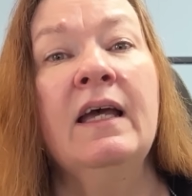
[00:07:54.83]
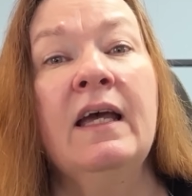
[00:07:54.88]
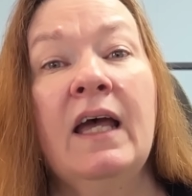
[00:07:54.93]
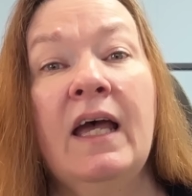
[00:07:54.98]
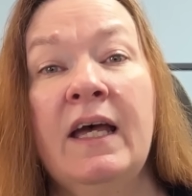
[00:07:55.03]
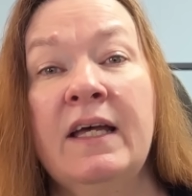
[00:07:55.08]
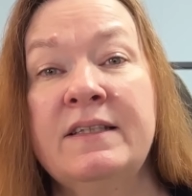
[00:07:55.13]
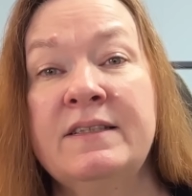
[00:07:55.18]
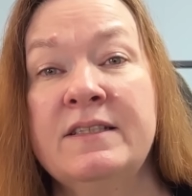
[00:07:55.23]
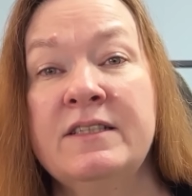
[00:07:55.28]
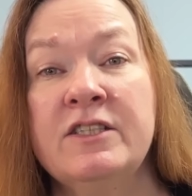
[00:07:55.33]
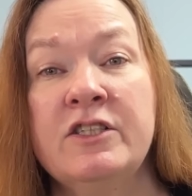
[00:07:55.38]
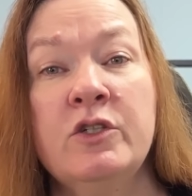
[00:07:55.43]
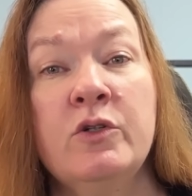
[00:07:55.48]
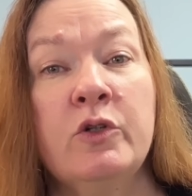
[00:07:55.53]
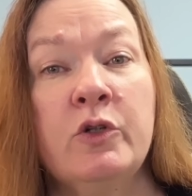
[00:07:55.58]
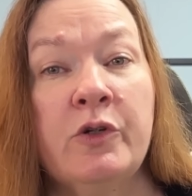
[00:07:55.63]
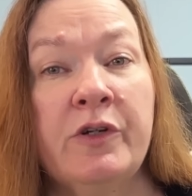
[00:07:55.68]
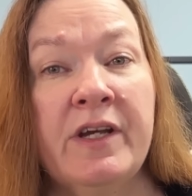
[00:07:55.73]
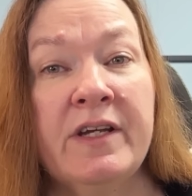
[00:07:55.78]
Etsy's new
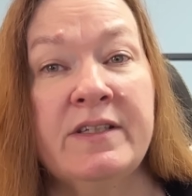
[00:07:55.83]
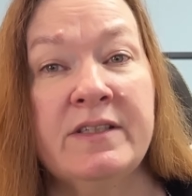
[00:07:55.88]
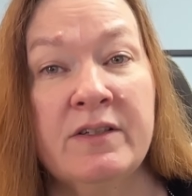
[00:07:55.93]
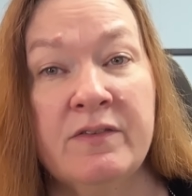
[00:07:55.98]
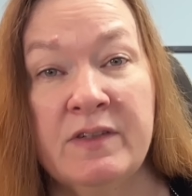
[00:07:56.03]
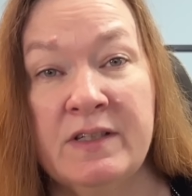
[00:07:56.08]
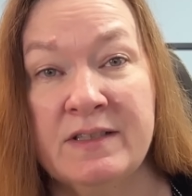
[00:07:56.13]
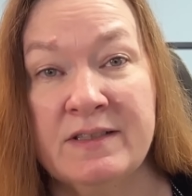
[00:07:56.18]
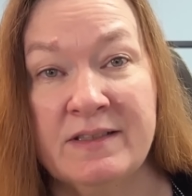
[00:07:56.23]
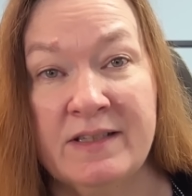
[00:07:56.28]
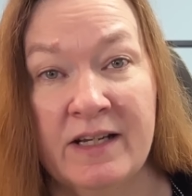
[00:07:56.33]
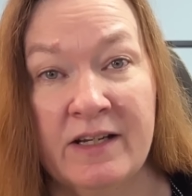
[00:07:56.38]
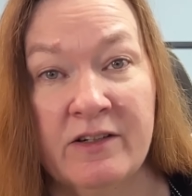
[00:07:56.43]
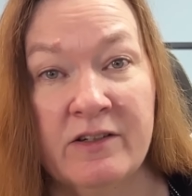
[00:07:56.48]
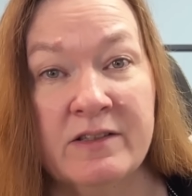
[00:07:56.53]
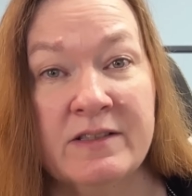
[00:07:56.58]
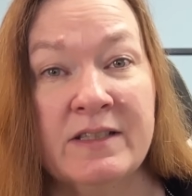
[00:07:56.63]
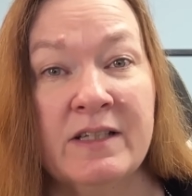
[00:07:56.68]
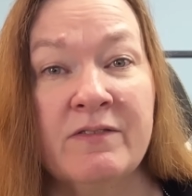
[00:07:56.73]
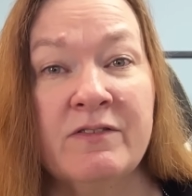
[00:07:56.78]
creativity
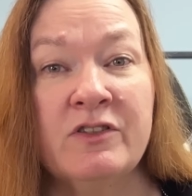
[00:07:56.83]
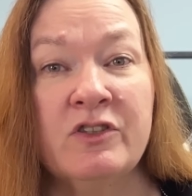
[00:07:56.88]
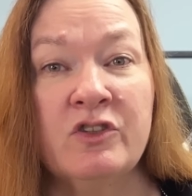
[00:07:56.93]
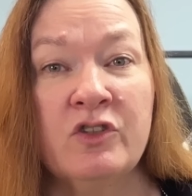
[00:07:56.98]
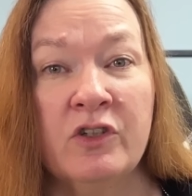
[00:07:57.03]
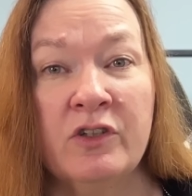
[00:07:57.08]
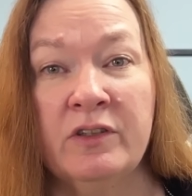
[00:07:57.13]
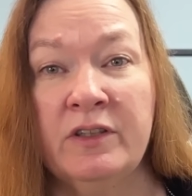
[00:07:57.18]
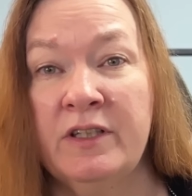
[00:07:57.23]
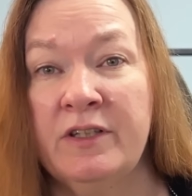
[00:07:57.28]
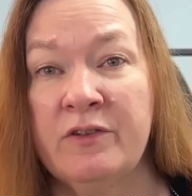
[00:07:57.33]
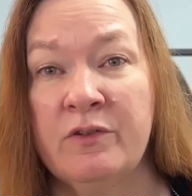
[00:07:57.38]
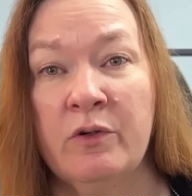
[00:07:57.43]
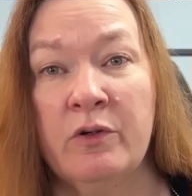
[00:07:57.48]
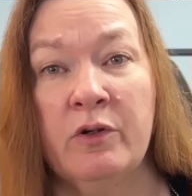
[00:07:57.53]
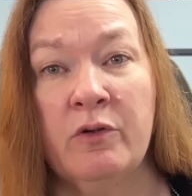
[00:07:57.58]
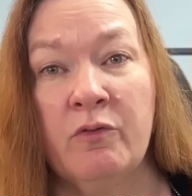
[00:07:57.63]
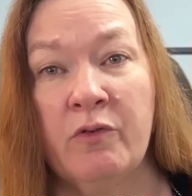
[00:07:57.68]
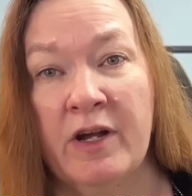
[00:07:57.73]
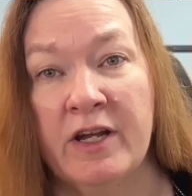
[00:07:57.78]
standards have certainly
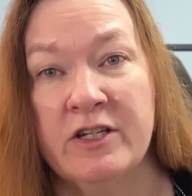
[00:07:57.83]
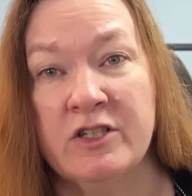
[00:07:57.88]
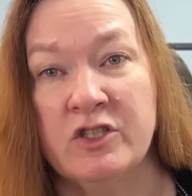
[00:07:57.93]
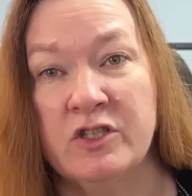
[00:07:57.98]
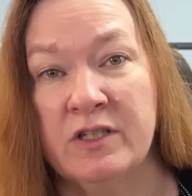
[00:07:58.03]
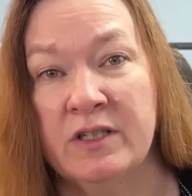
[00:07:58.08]
thrown a wrench